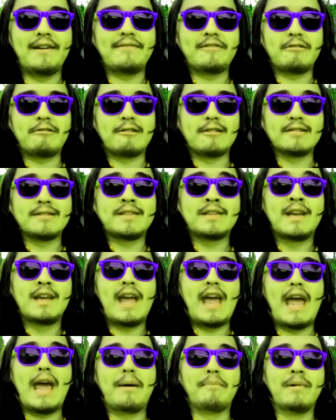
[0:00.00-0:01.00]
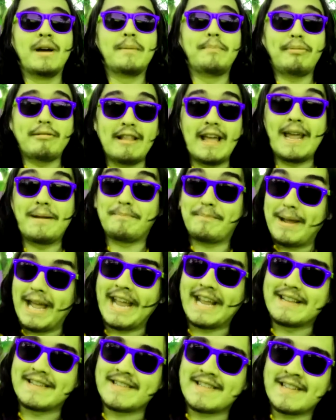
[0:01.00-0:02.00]
of course, am
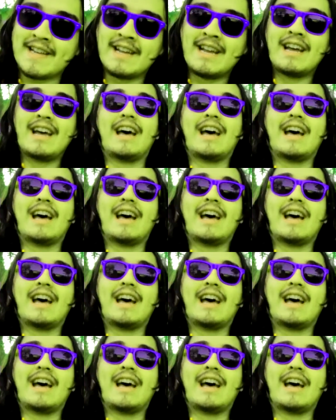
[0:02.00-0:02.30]
plant-based.